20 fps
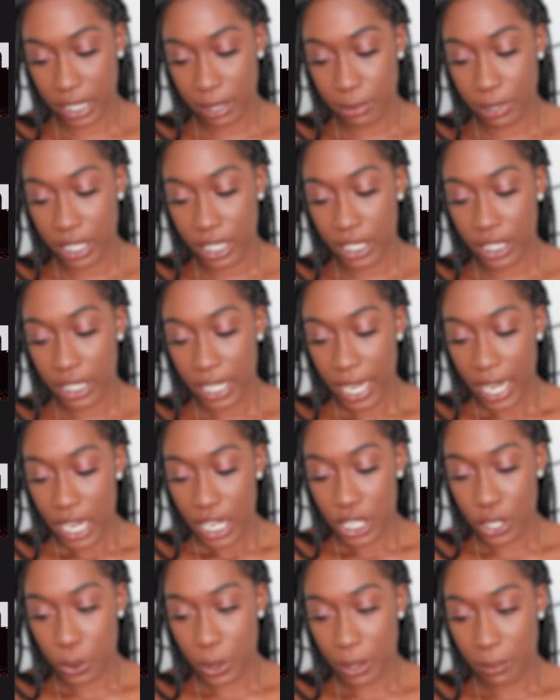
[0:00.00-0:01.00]
image,
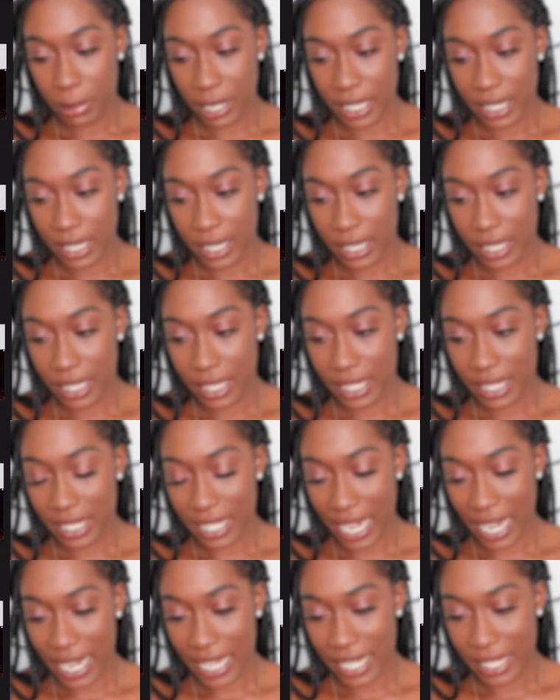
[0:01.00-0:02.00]
you can basically
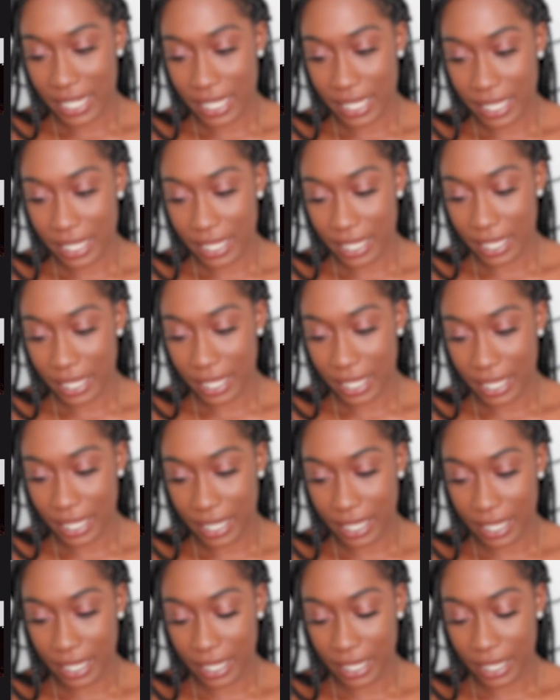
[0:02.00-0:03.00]
size it to
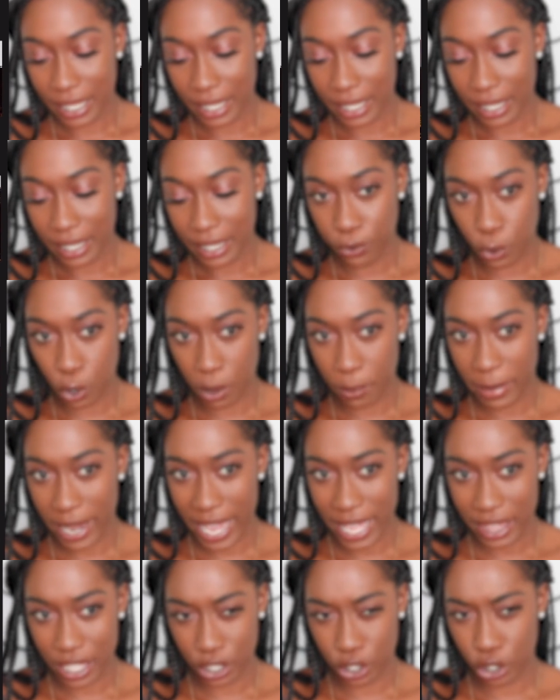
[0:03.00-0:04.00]
any
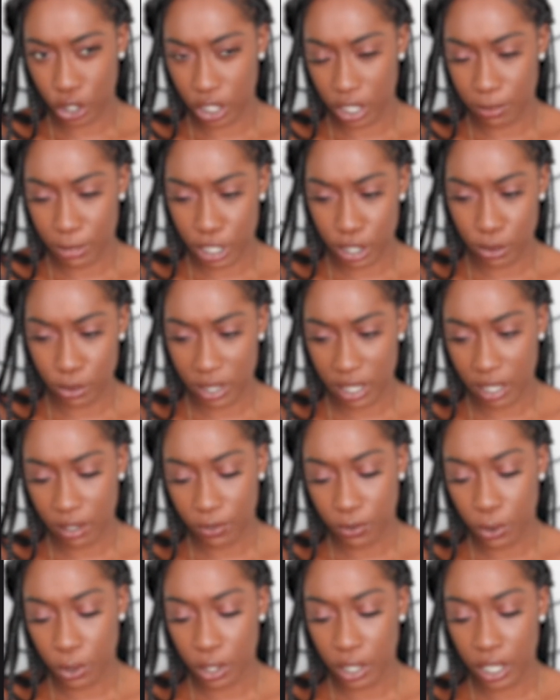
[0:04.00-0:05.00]
format that you're going to be using it
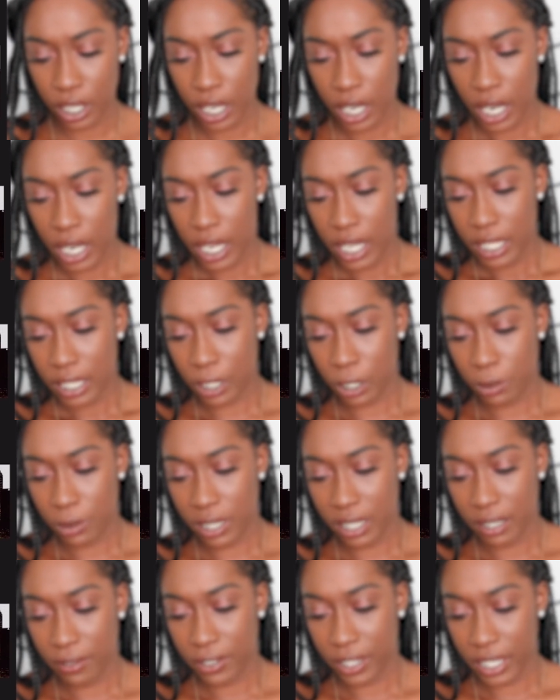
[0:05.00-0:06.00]
for. So
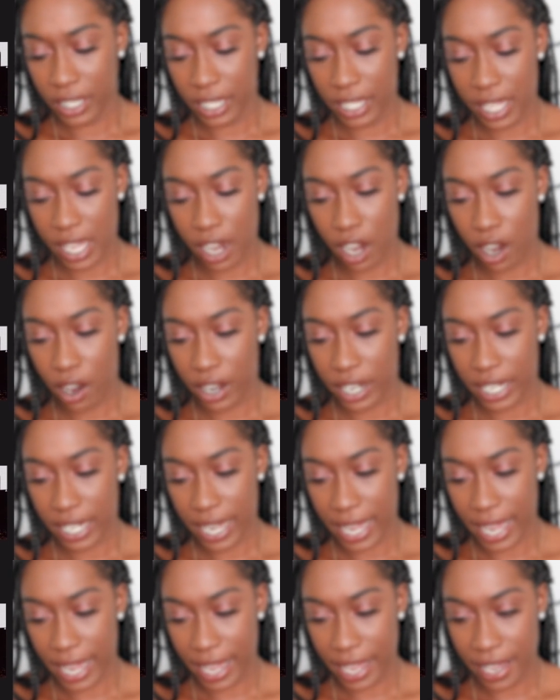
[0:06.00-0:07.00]
specifically, they already
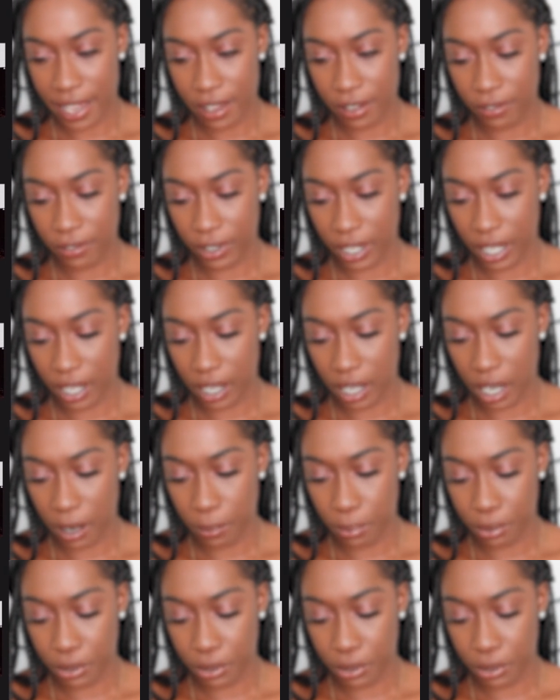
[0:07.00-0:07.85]
have a